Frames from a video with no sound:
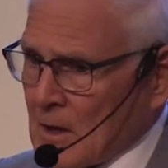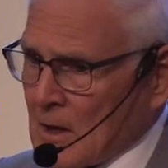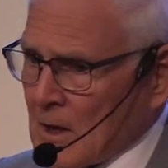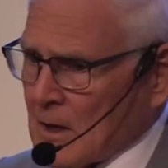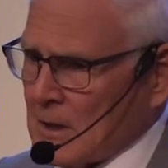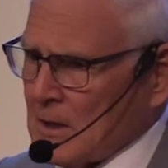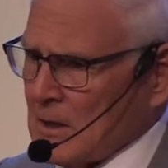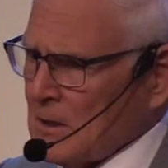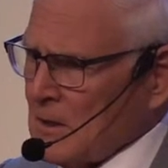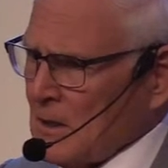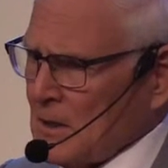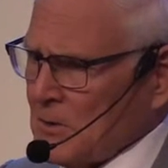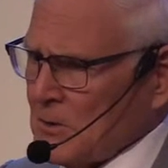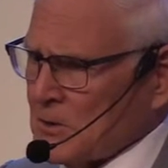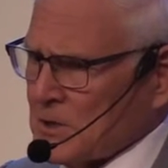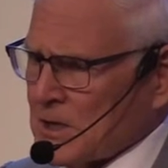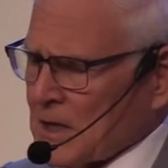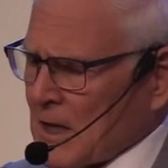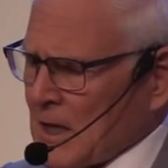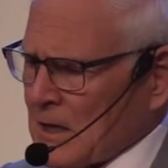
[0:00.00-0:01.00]
I didn't
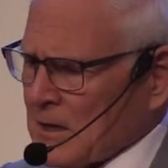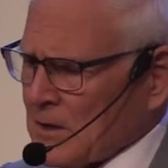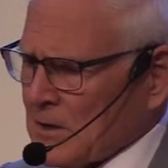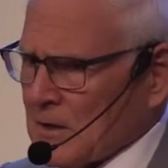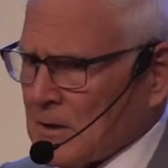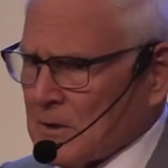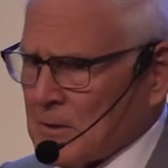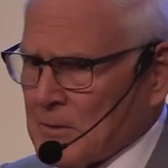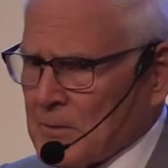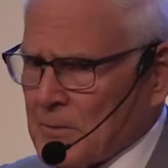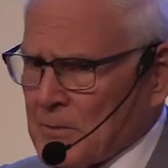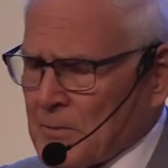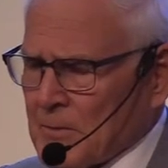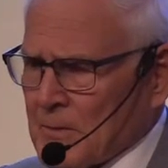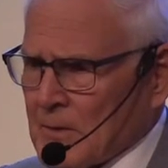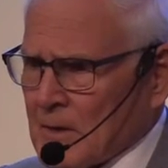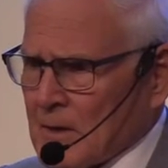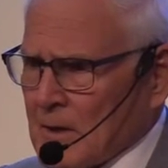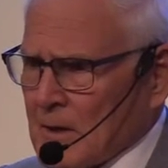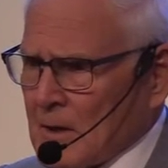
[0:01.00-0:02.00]
understand it.
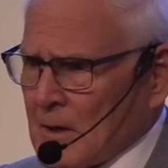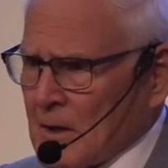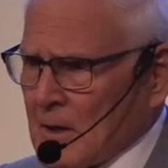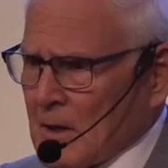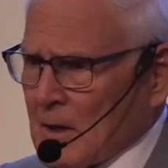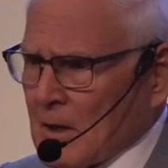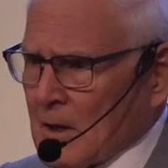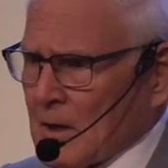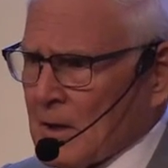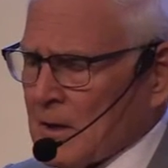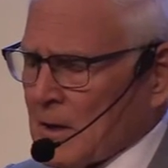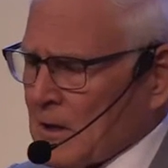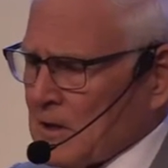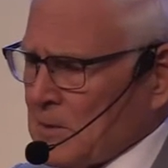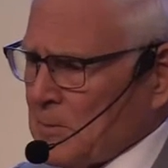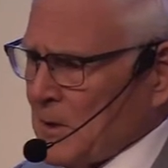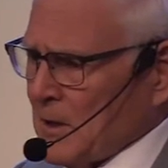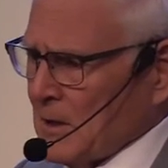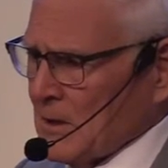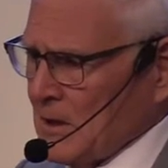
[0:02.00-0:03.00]
And I
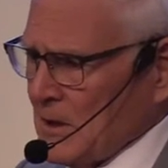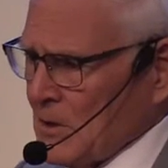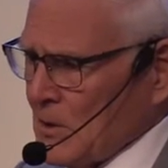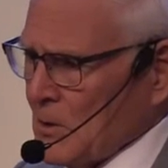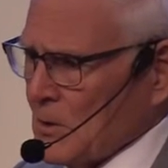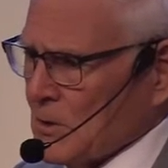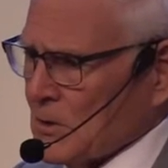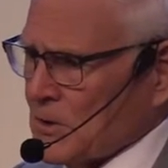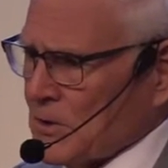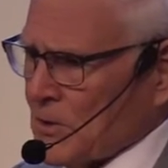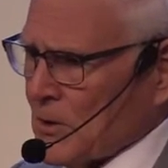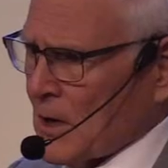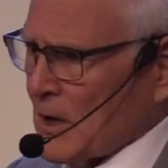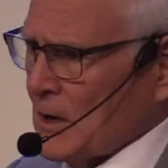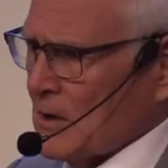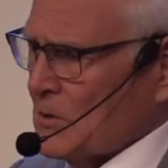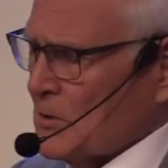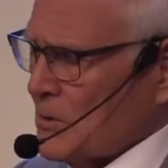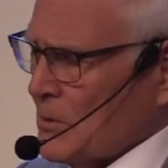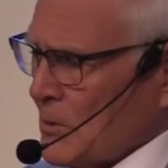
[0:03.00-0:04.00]
spent years
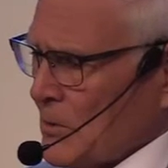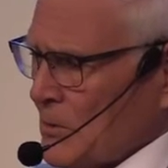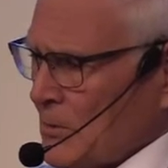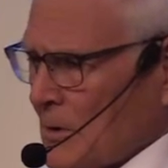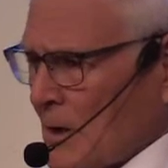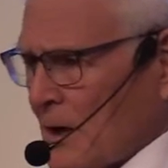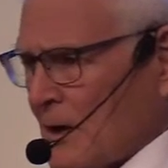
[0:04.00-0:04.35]
trying to.